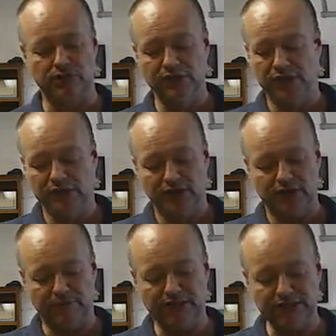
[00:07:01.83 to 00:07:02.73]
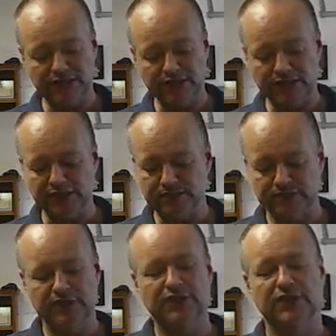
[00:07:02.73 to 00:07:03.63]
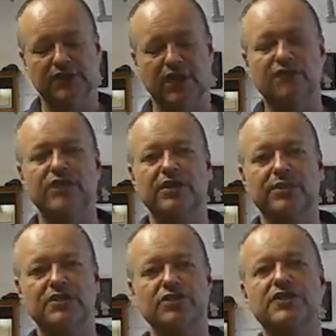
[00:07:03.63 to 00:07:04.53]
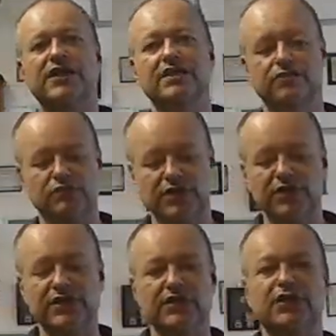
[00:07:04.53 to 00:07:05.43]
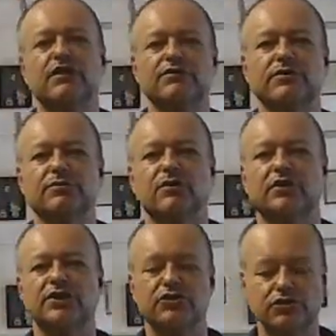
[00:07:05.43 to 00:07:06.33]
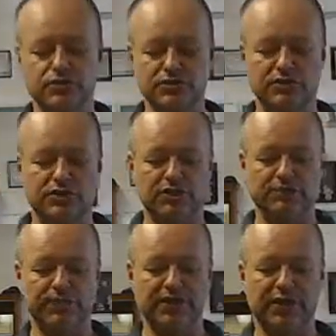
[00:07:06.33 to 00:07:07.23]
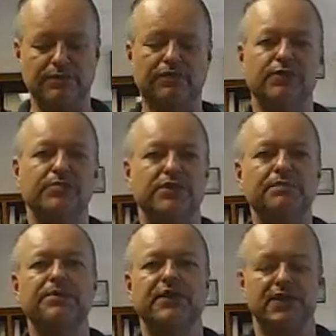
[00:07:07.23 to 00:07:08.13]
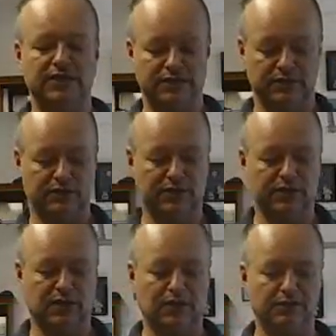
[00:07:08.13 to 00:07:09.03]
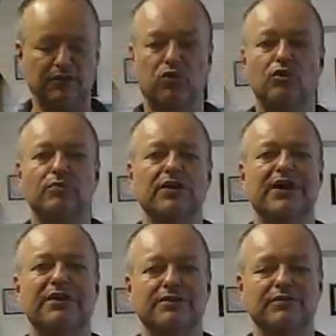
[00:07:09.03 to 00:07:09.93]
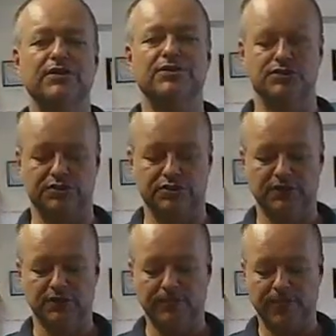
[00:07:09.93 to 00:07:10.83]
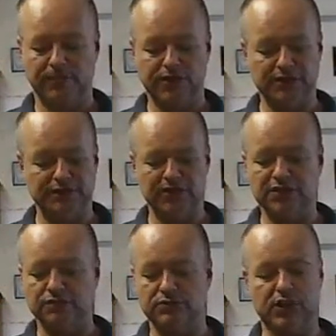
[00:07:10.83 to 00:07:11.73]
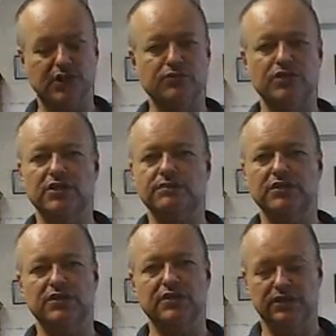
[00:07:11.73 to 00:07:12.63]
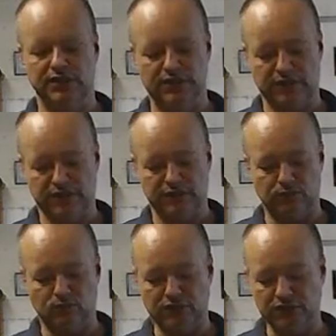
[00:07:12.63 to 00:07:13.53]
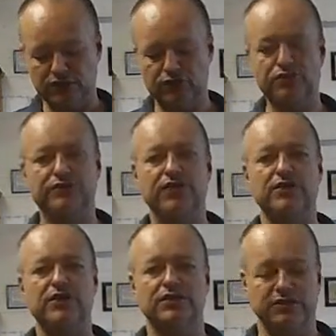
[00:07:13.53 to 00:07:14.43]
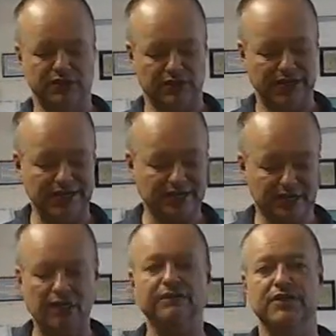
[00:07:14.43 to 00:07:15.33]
ideally, I'd recommend just getting really comfortable and used to just being able to manipulate a normal length of leash. And because, like I said, there's times you're going to be wanting to use various lengths of it